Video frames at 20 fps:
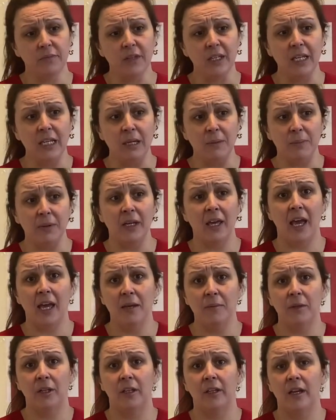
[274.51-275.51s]
it
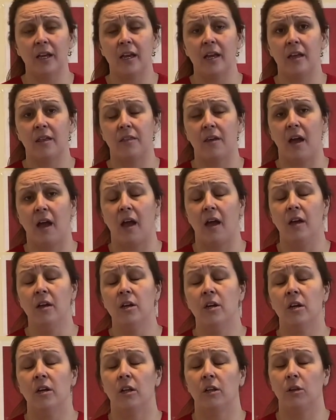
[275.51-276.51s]
became clear that
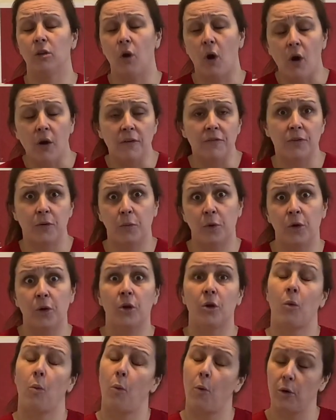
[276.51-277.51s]
a lot of the
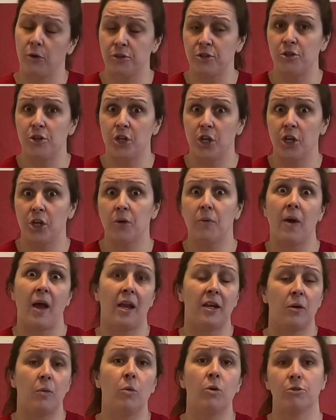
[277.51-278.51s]
work was new and
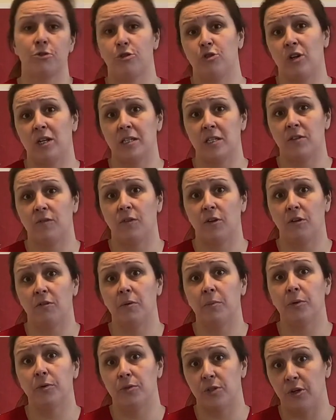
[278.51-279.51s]
it was
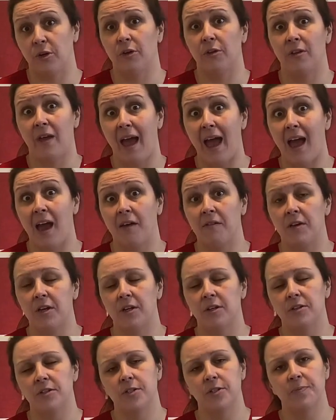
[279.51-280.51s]
transferable to other
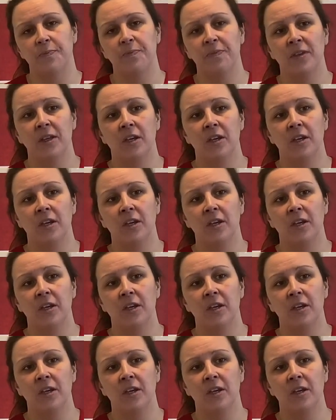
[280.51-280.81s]
areas.